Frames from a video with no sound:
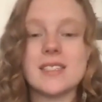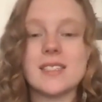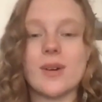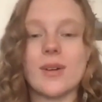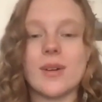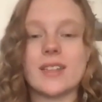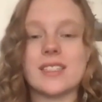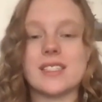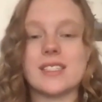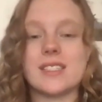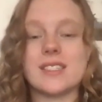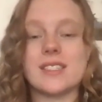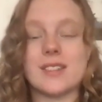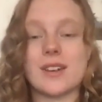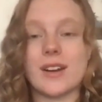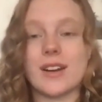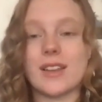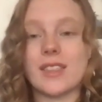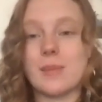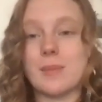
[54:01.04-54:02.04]
is going to
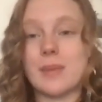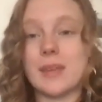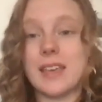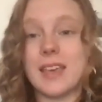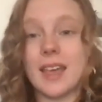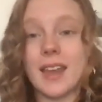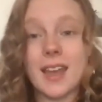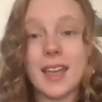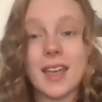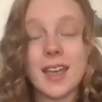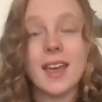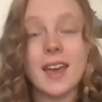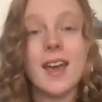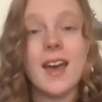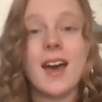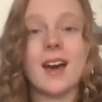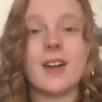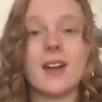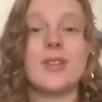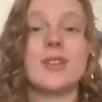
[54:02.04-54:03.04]
start the beginning
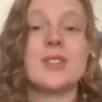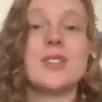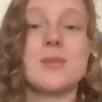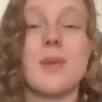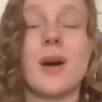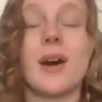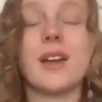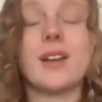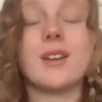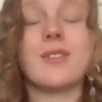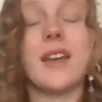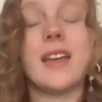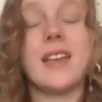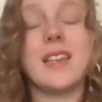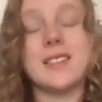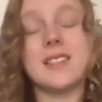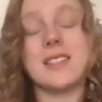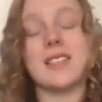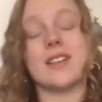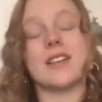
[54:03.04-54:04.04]
of a shamanic
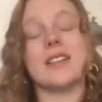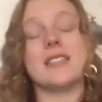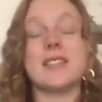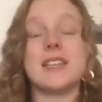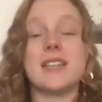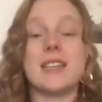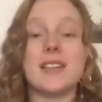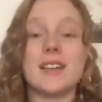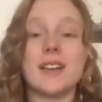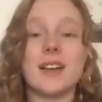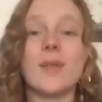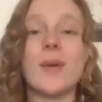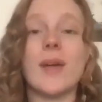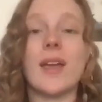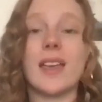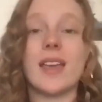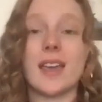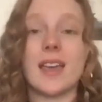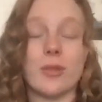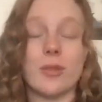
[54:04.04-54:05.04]
Reiki series here at
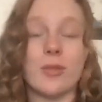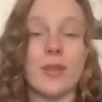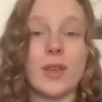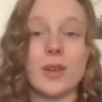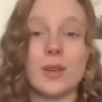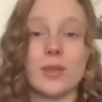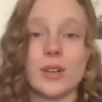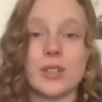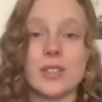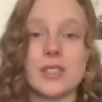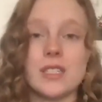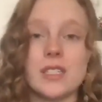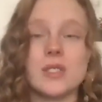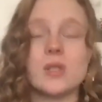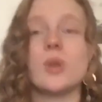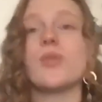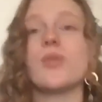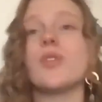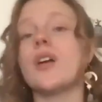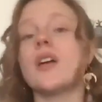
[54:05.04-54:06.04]
Reiki Cafe University.
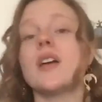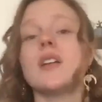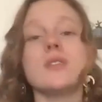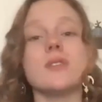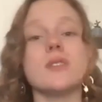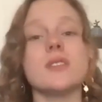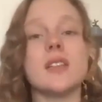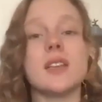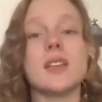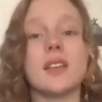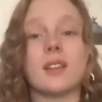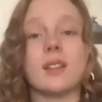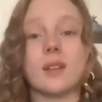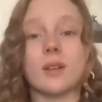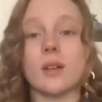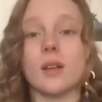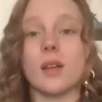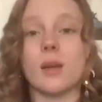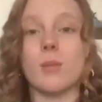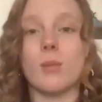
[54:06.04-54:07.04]
So if you're interested in
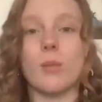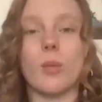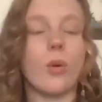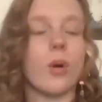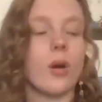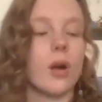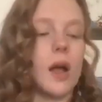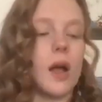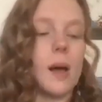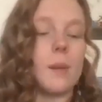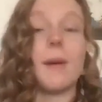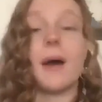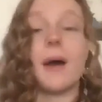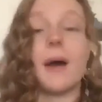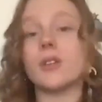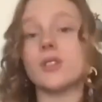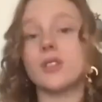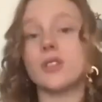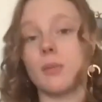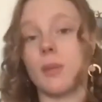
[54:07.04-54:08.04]
learning more
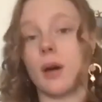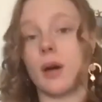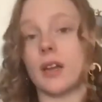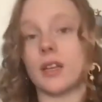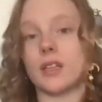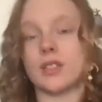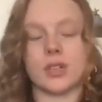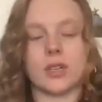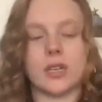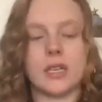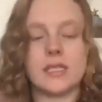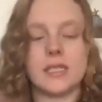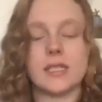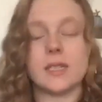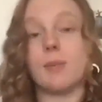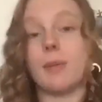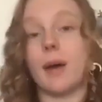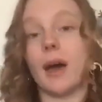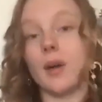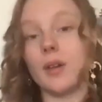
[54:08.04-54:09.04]
about shamanic journeys,
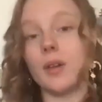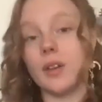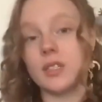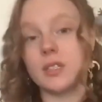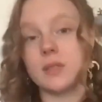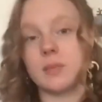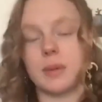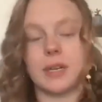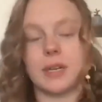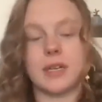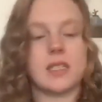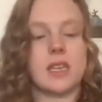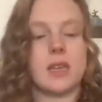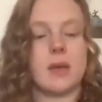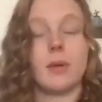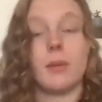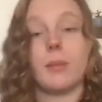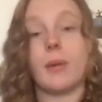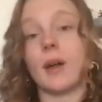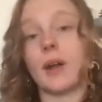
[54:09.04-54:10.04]
about your spirit team,
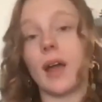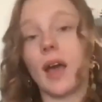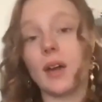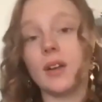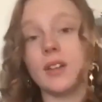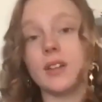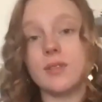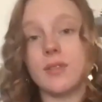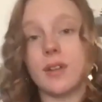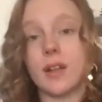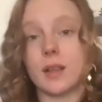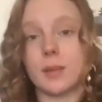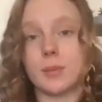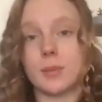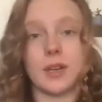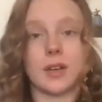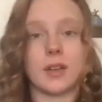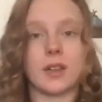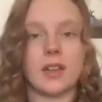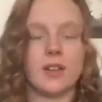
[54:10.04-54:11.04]
about how to develop
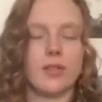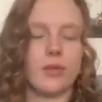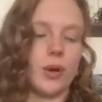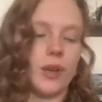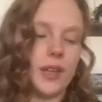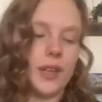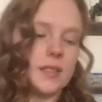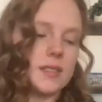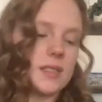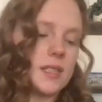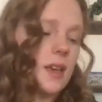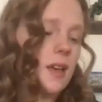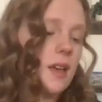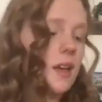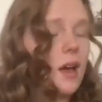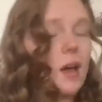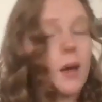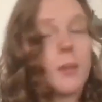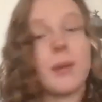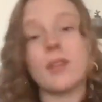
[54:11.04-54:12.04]
your clairvoyance,
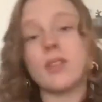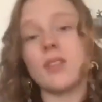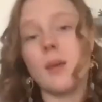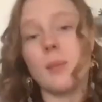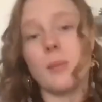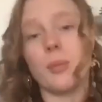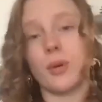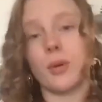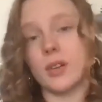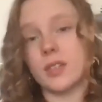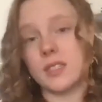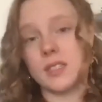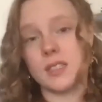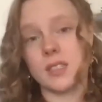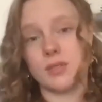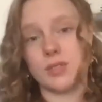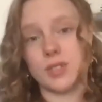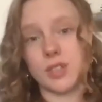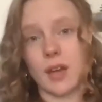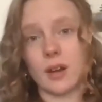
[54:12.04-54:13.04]
about the importance
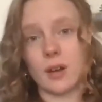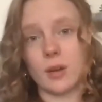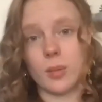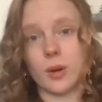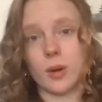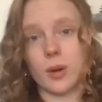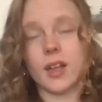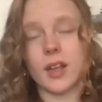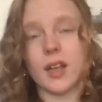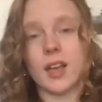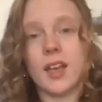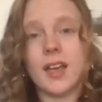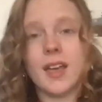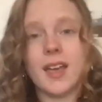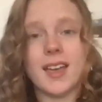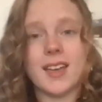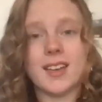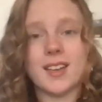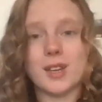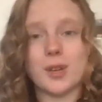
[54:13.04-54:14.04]
of shadow work
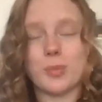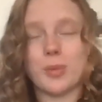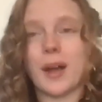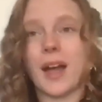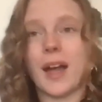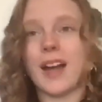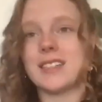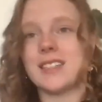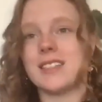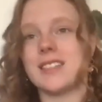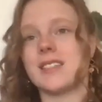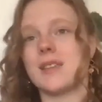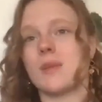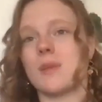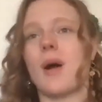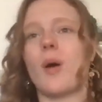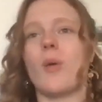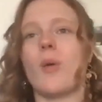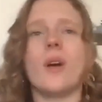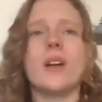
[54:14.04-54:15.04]
in your practice,
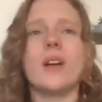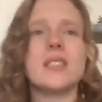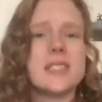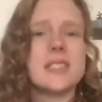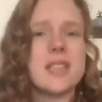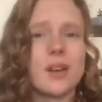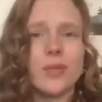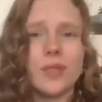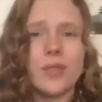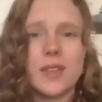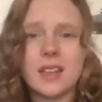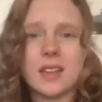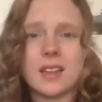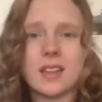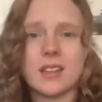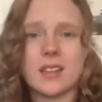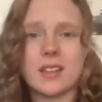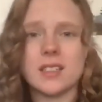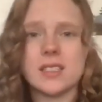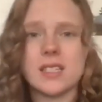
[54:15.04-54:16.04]
about what
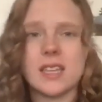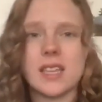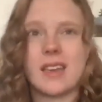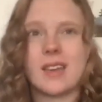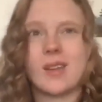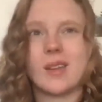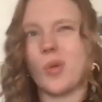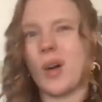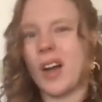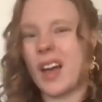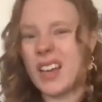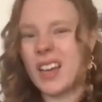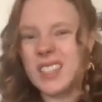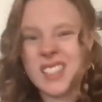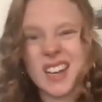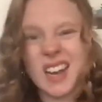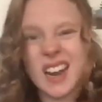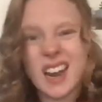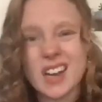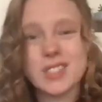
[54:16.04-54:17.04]
self-healing looks like and why is
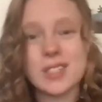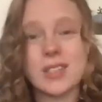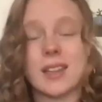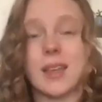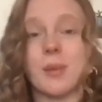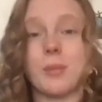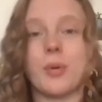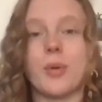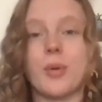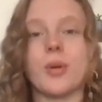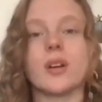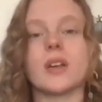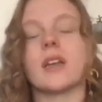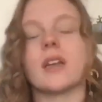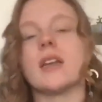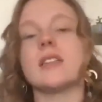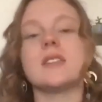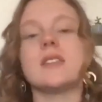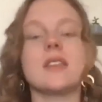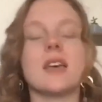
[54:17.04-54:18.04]
it actually important,
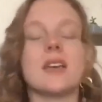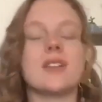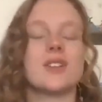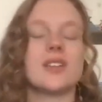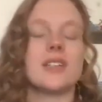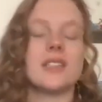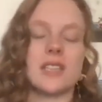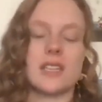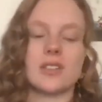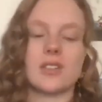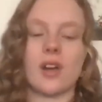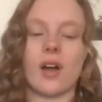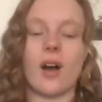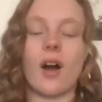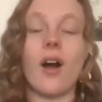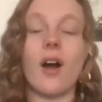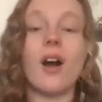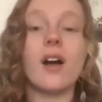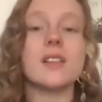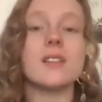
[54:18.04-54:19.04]
etc., etc.,
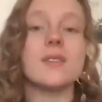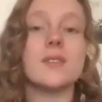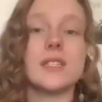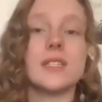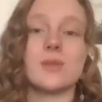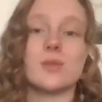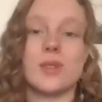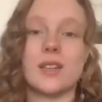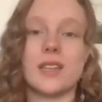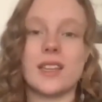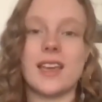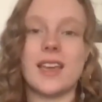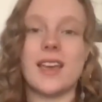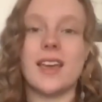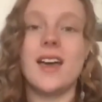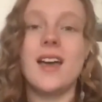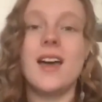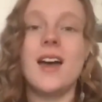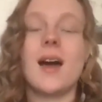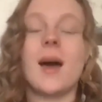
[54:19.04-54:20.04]
all of these
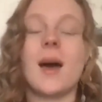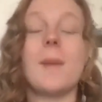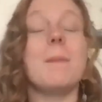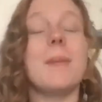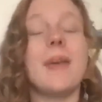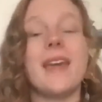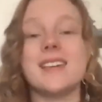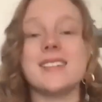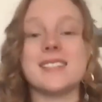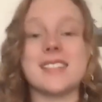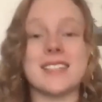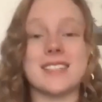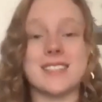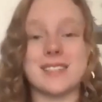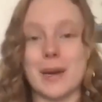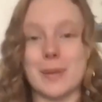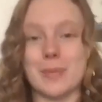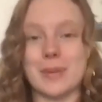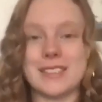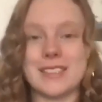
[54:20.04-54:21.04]
really amazing
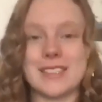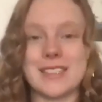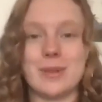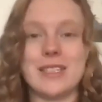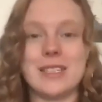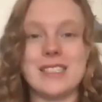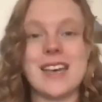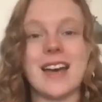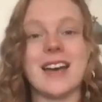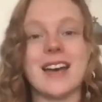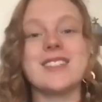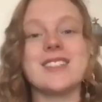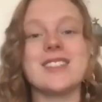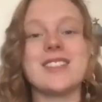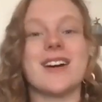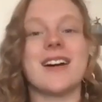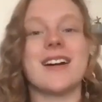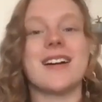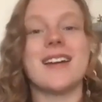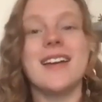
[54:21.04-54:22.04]
topics that we touched
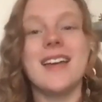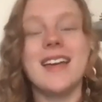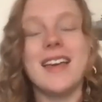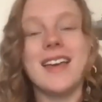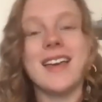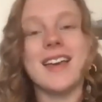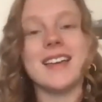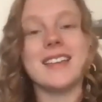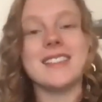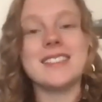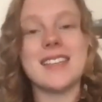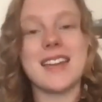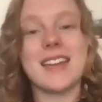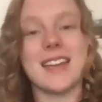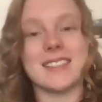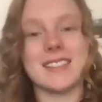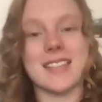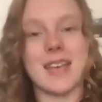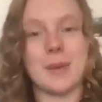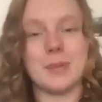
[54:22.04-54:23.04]
on in
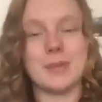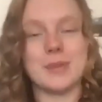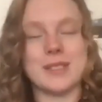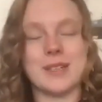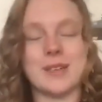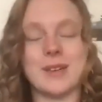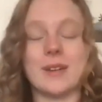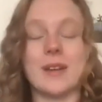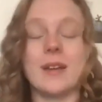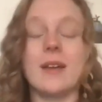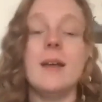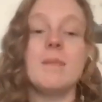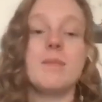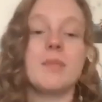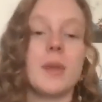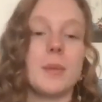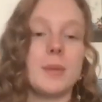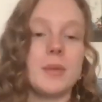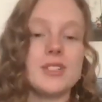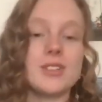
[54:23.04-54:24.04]
today's episode,
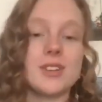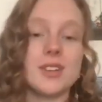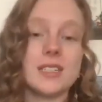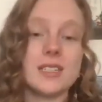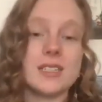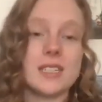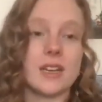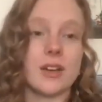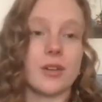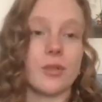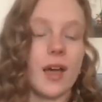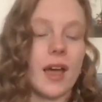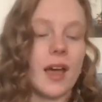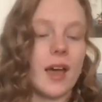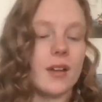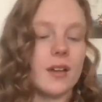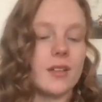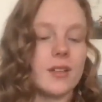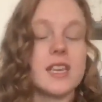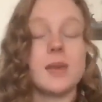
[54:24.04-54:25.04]
then be sure to stick
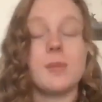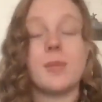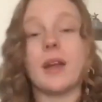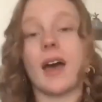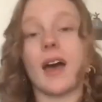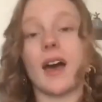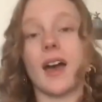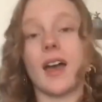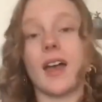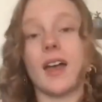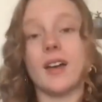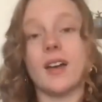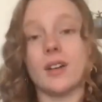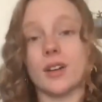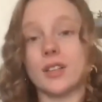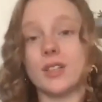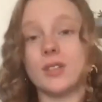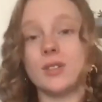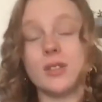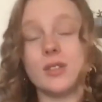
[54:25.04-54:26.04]
around, keep an eye on
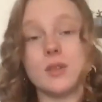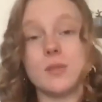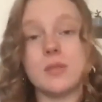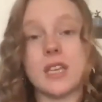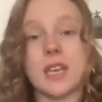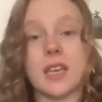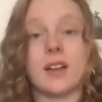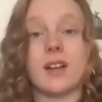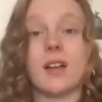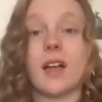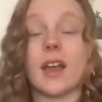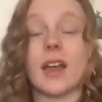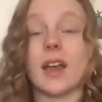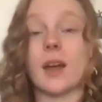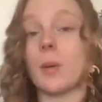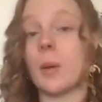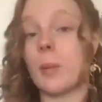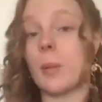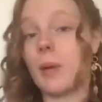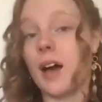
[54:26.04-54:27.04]
our YouTube channel and
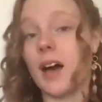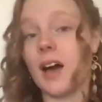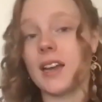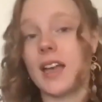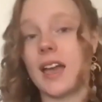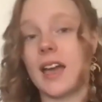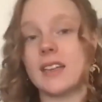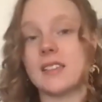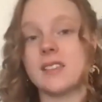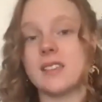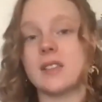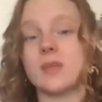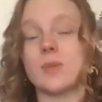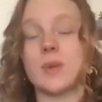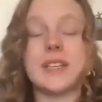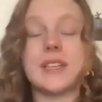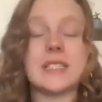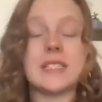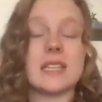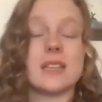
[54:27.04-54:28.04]
our podcast, as
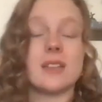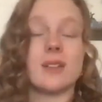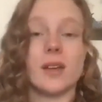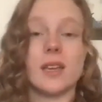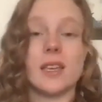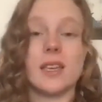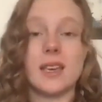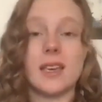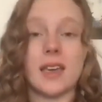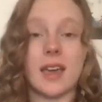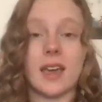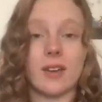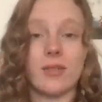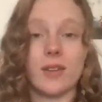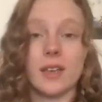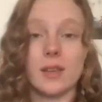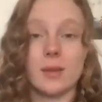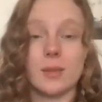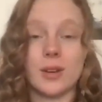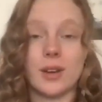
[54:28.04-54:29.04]
well as in the Reiki Cafe
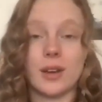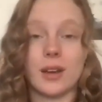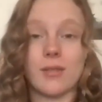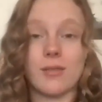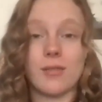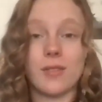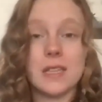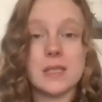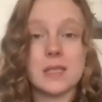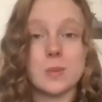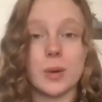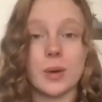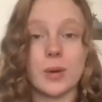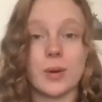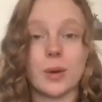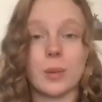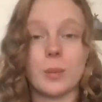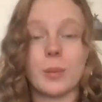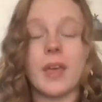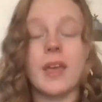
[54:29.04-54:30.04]
Community Facebook
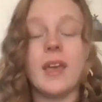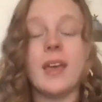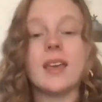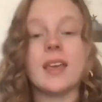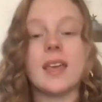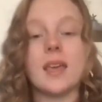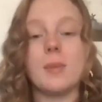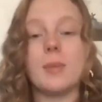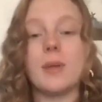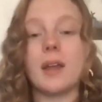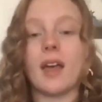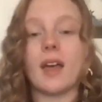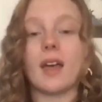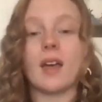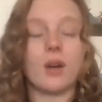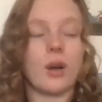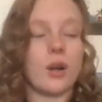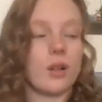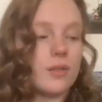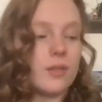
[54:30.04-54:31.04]
group. Keep an eye
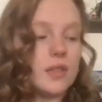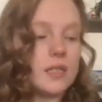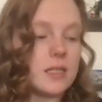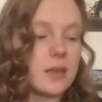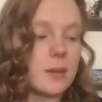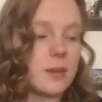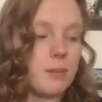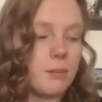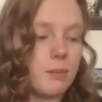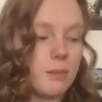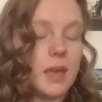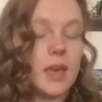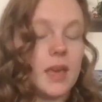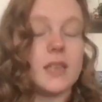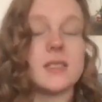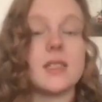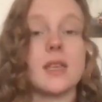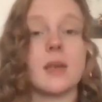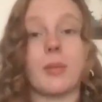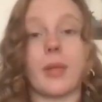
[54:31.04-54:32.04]
on all of these
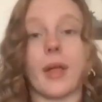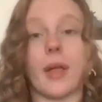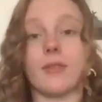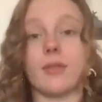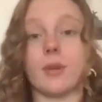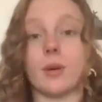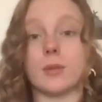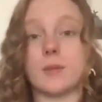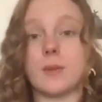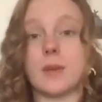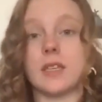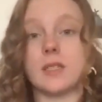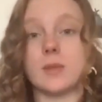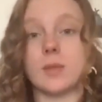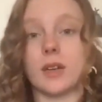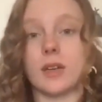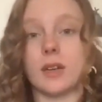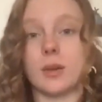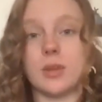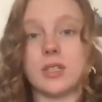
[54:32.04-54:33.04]
amazing platforms because
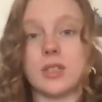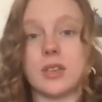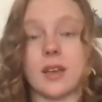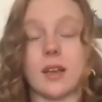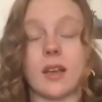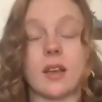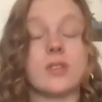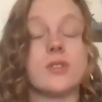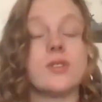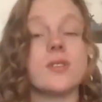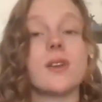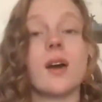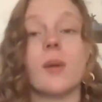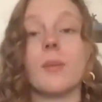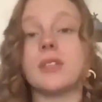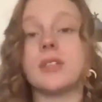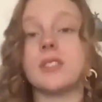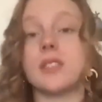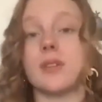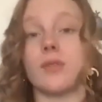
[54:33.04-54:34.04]
we're going to be sharing so
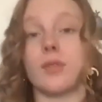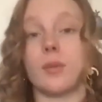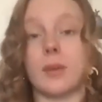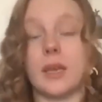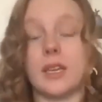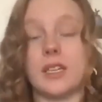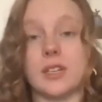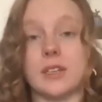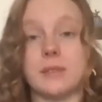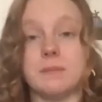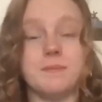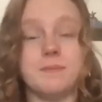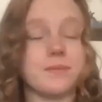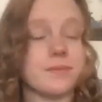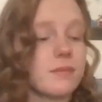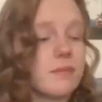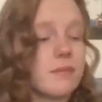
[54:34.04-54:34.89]
much information